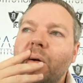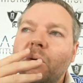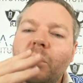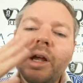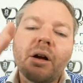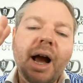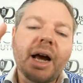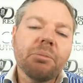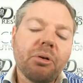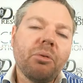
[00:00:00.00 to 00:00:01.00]
We are at
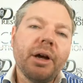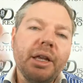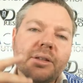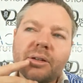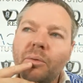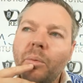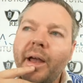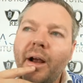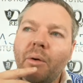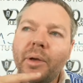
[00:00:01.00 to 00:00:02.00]
a point
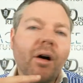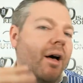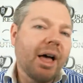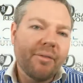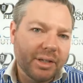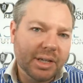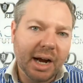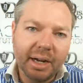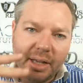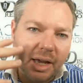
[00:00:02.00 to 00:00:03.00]
where we all have
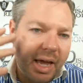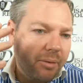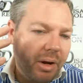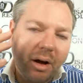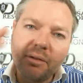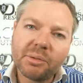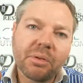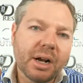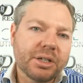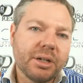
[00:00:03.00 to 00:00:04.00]
anxiety and we all have
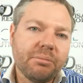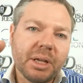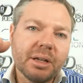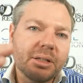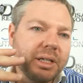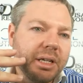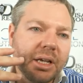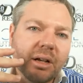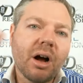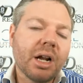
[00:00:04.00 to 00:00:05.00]
depression because the
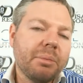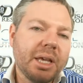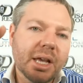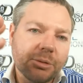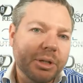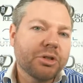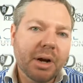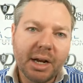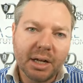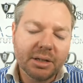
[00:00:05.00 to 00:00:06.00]
economy has
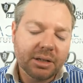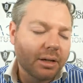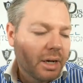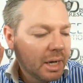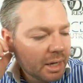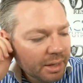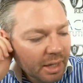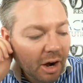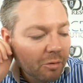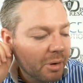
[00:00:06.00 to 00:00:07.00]
betrayed us. The
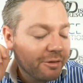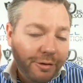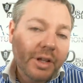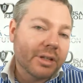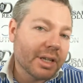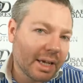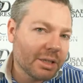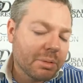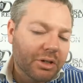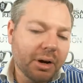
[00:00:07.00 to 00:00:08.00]
government feels like it's
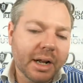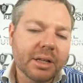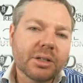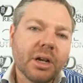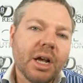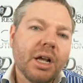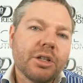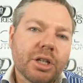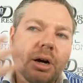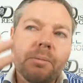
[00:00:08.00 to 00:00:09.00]
betrayed us.
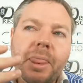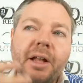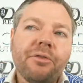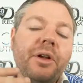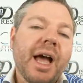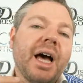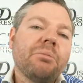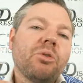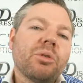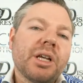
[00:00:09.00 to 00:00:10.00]
So if we had
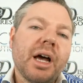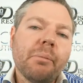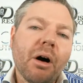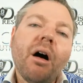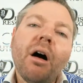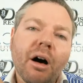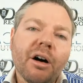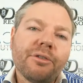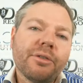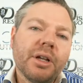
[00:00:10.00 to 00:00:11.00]
more time
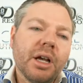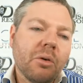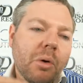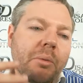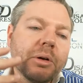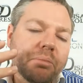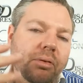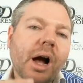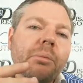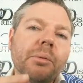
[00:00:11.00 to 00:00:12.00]
off, we'd
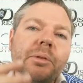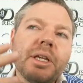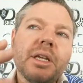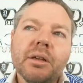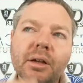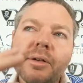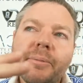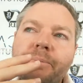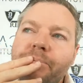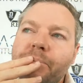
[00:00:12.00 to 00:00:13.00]
probably
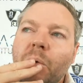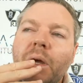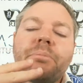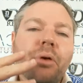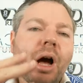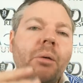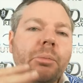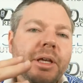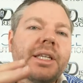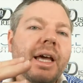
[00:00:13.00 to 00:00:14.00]

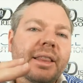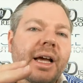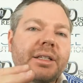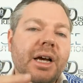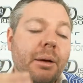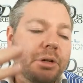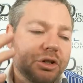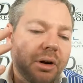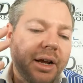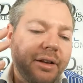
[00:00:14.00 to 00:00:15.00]
take that time to
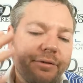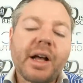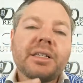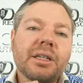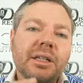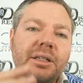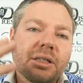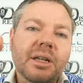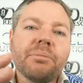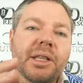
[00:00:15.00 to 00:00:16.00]
try and invest it into
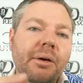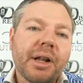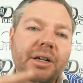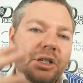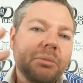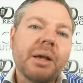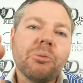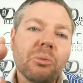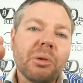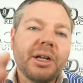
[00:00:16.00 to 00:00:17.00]
something that would actually make
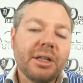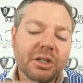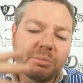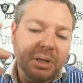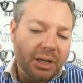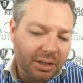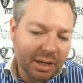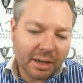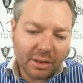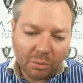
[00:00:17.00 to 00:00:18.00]
more money than just being
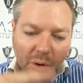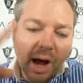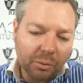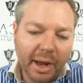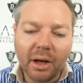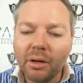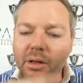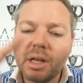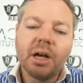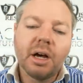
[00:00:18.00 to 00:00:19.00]
stuck in the rot rail
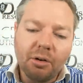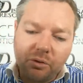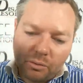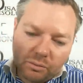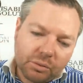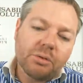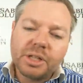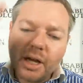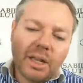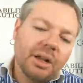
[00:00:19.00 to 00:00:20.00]
of
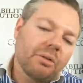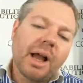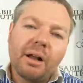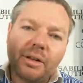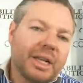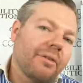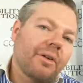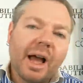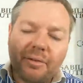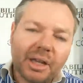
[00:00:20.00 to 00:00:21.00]
rotating around and never
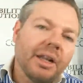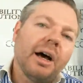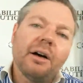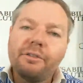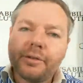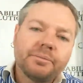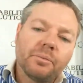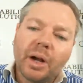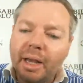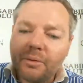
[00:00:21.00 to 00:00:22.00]
having enough,
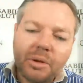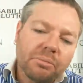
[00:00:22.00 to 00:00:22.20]
right? We'd